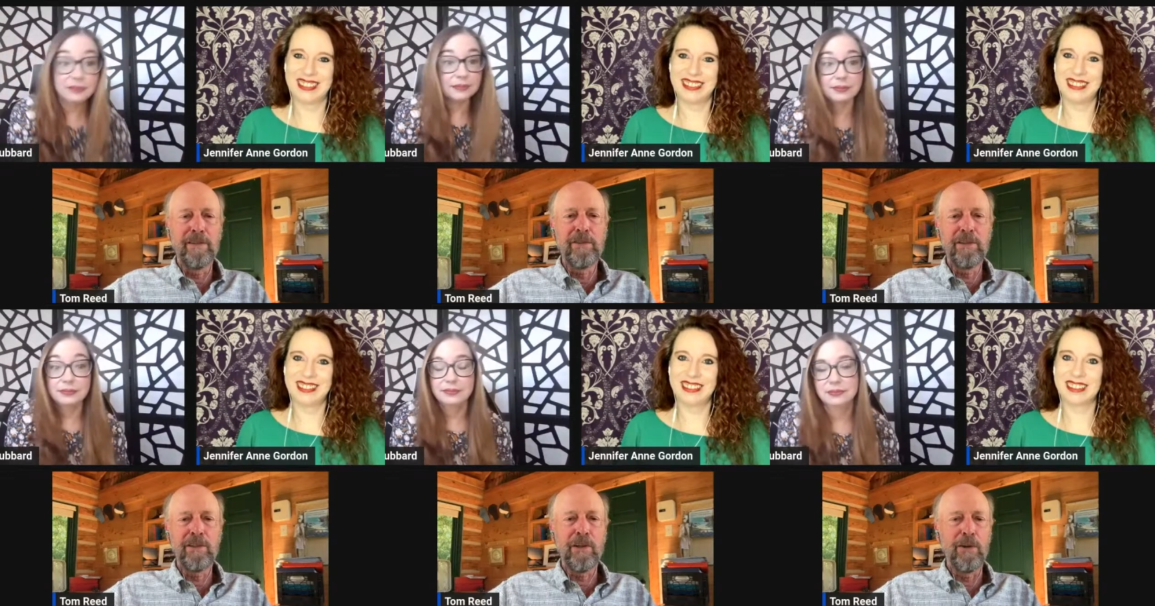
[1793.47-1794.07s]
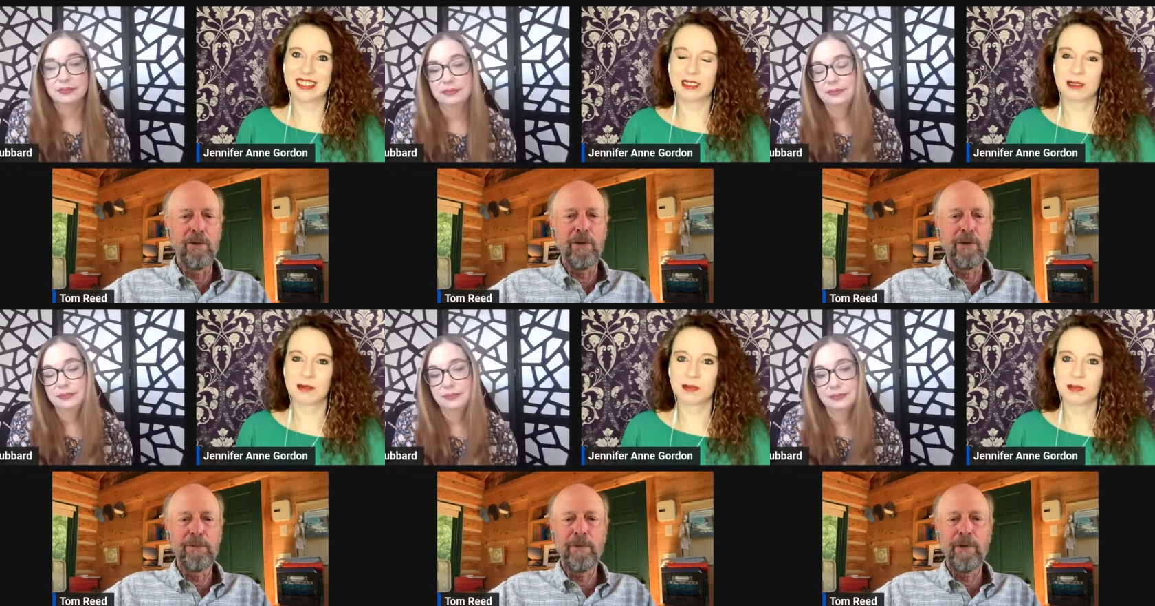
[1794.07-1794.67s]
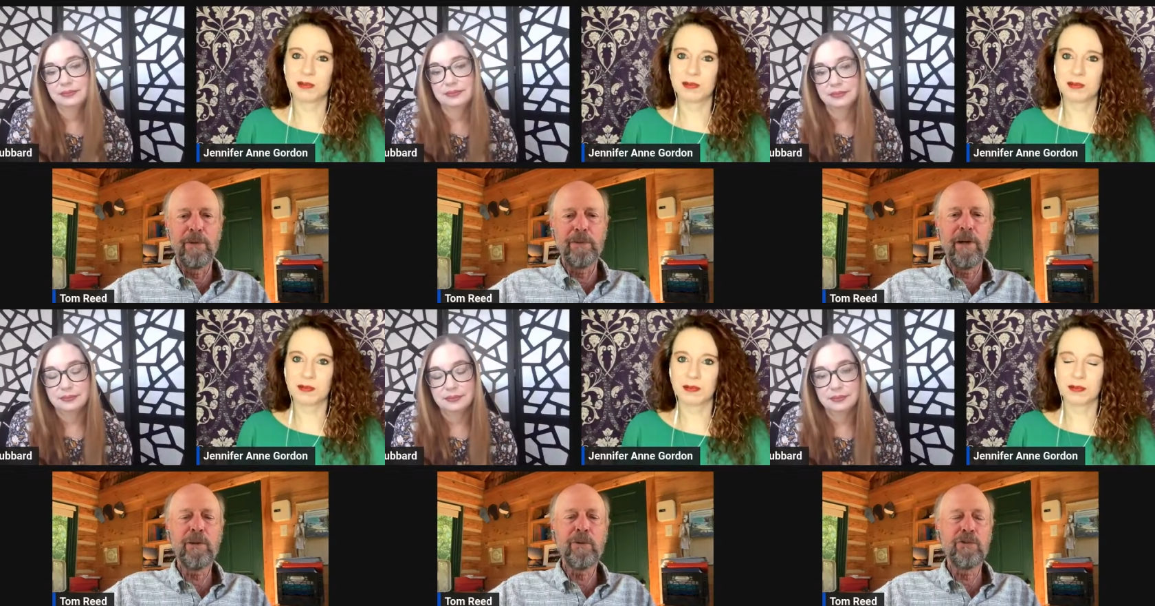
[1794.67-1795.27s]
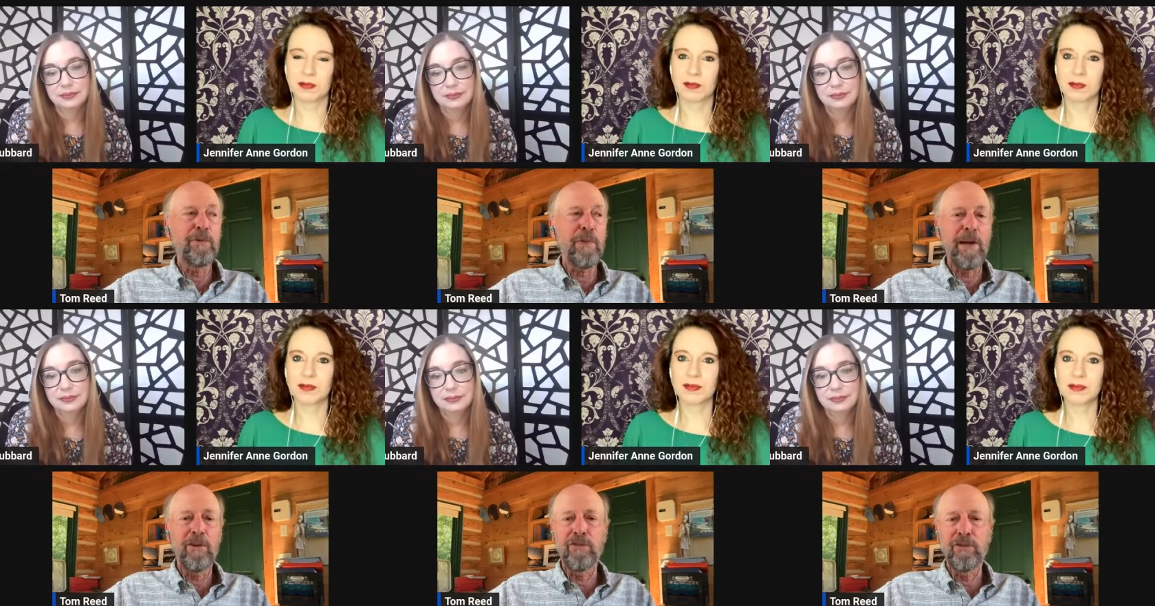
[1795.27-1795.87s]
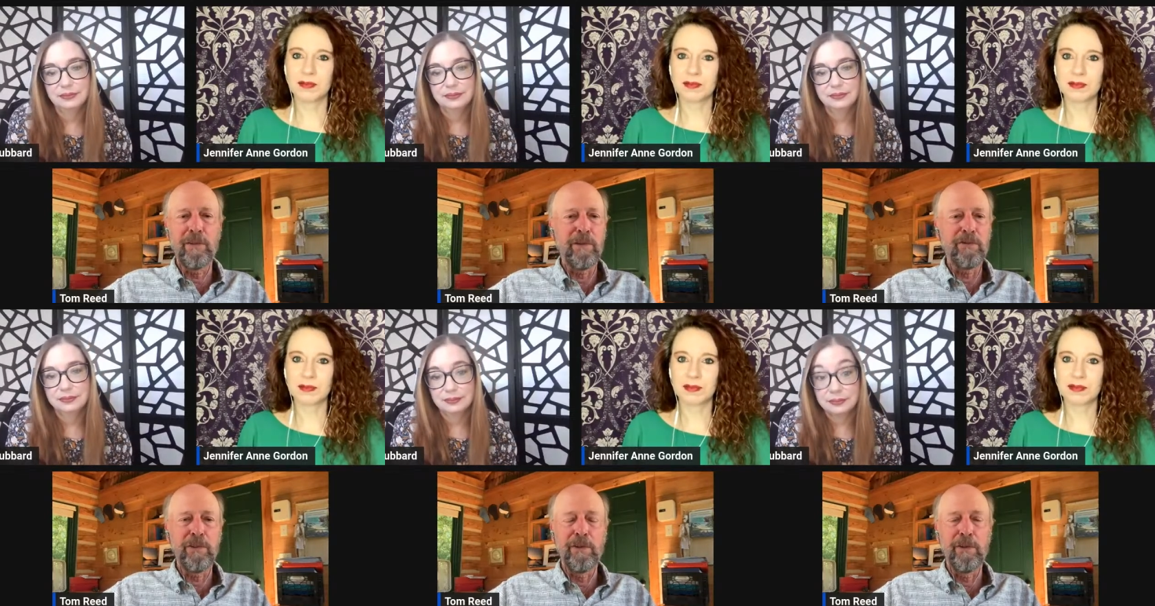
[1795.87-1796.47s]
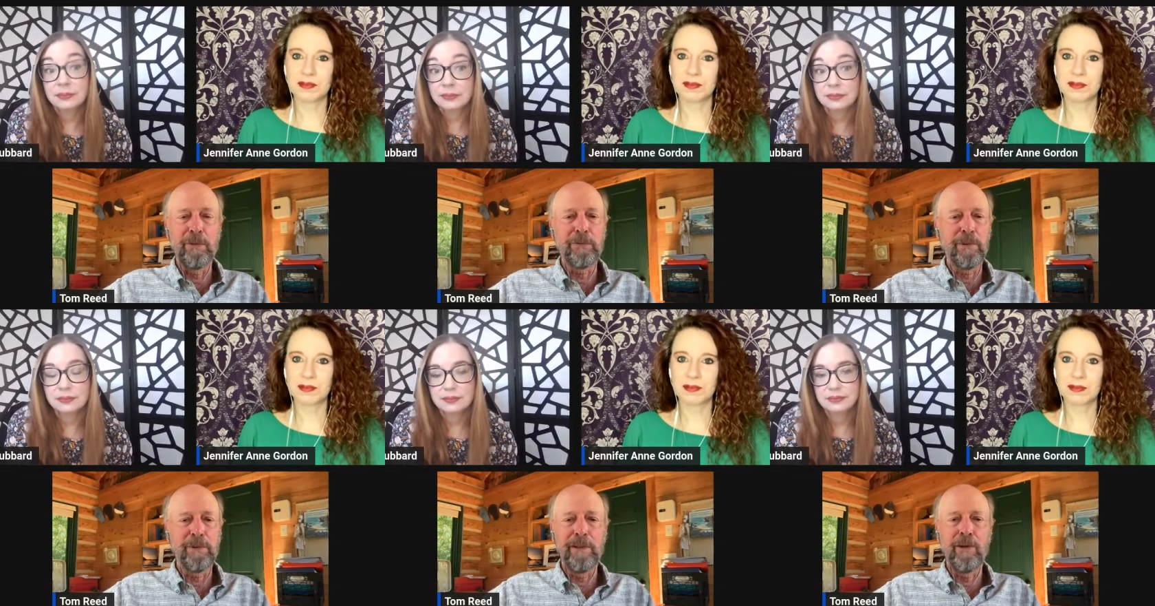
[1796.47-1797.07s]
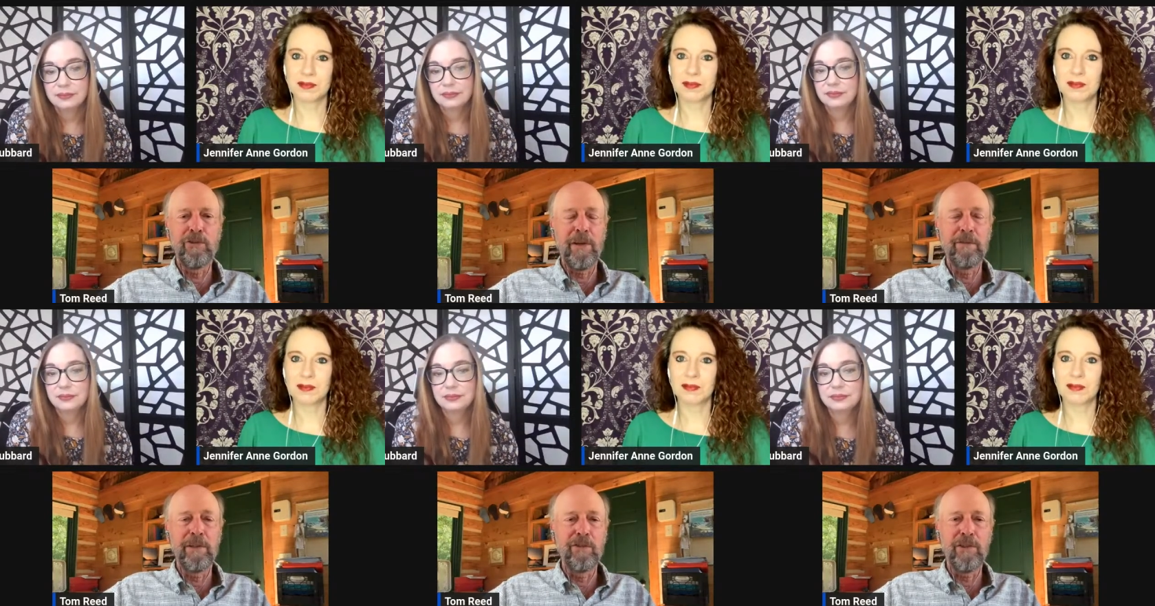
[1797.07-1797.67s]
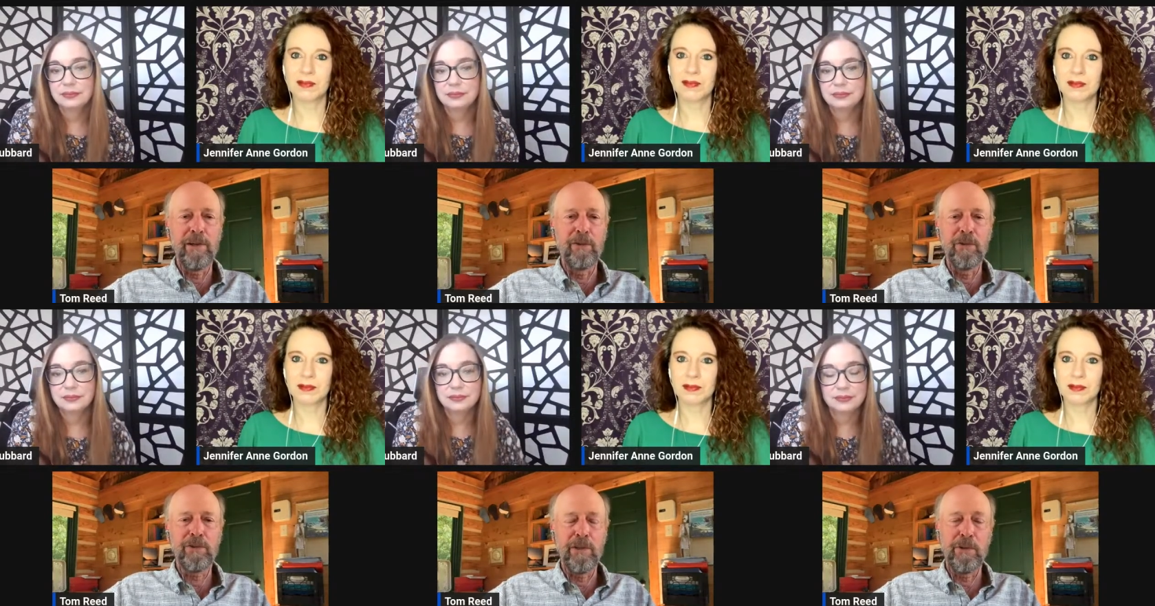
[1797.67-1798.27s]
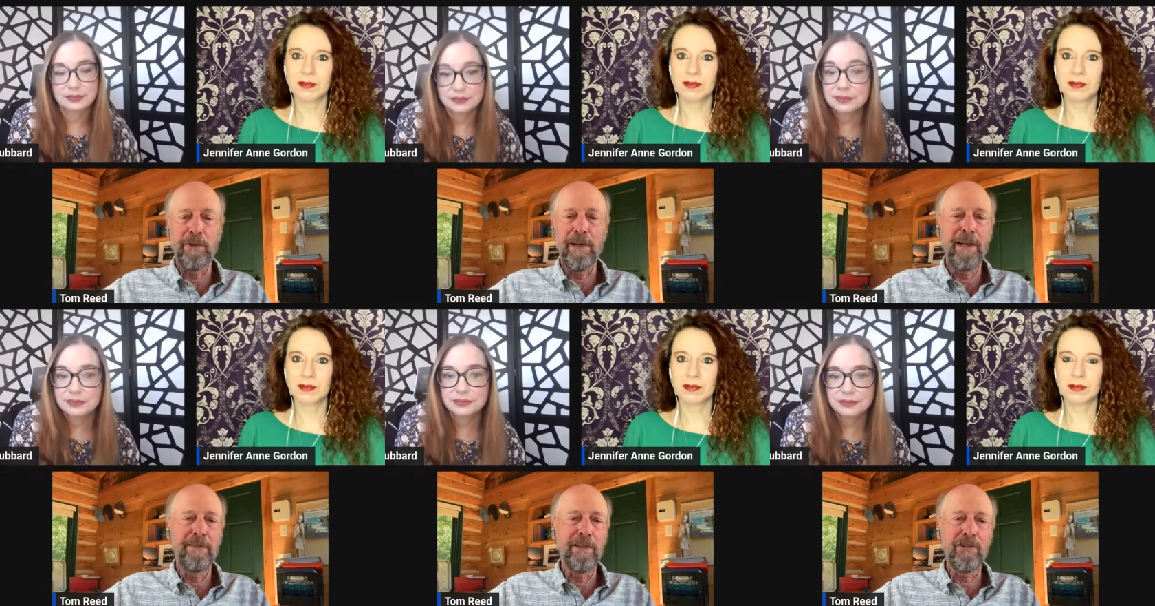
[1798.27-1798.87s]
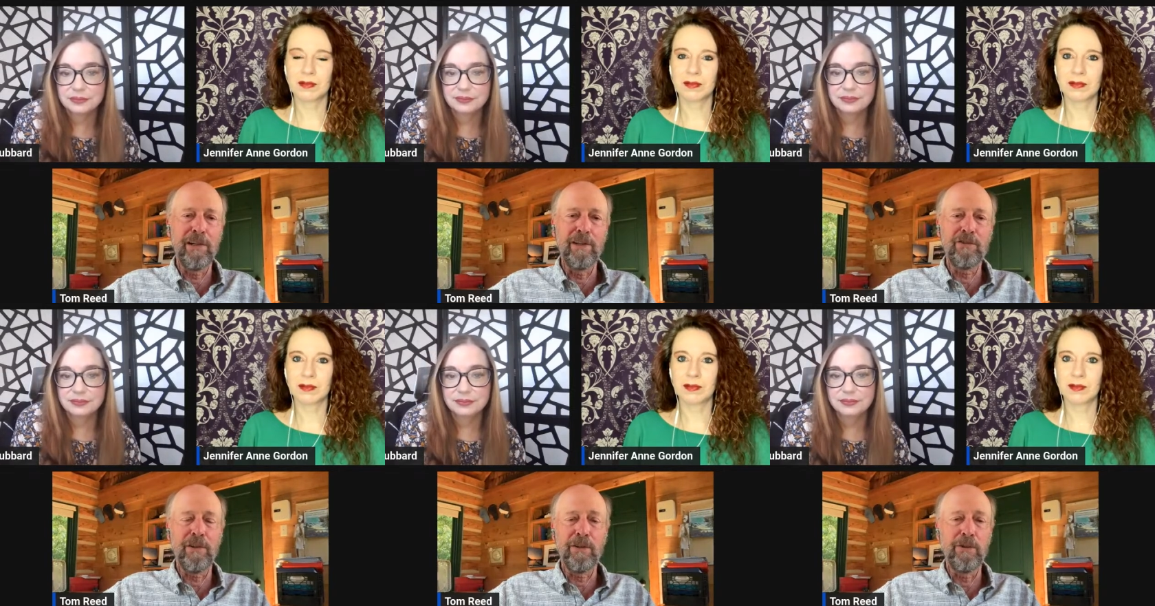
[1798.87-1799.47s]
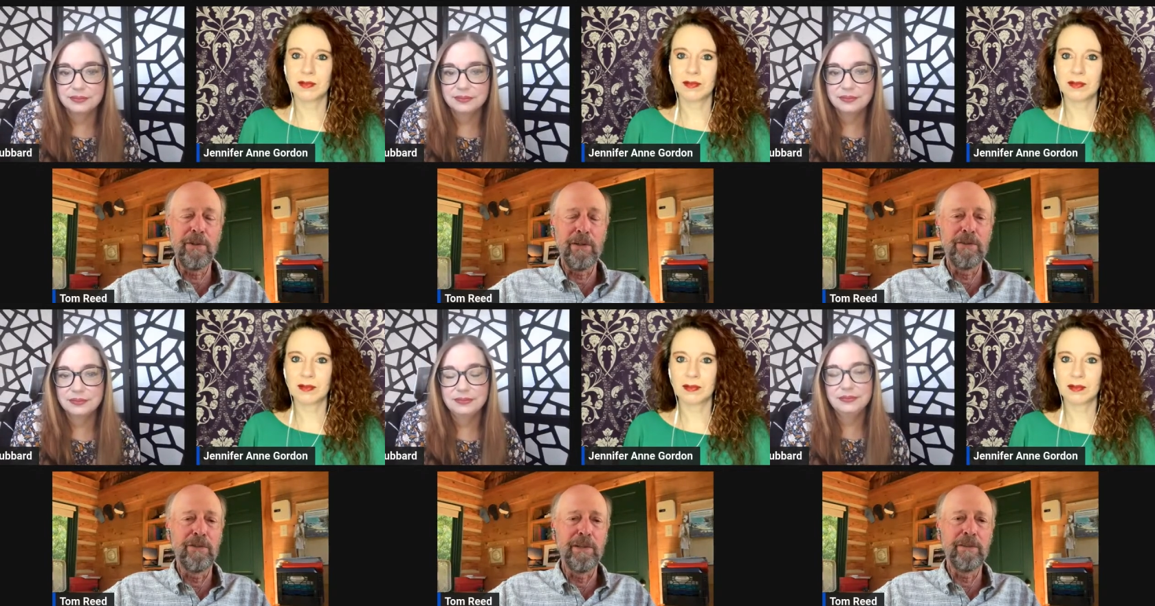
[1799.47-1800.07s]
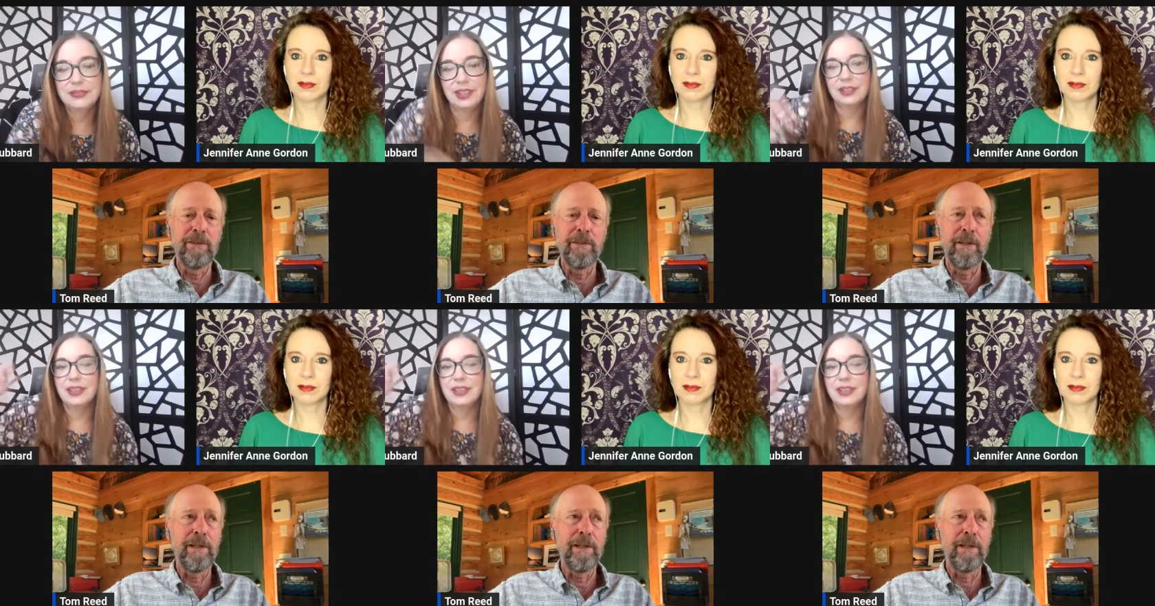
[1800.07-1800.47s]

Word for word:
Speaker 1: I didn't go. There there are hundreds of thousands of us, you know, in our seventies now in this country that had the chance to go there and didn't.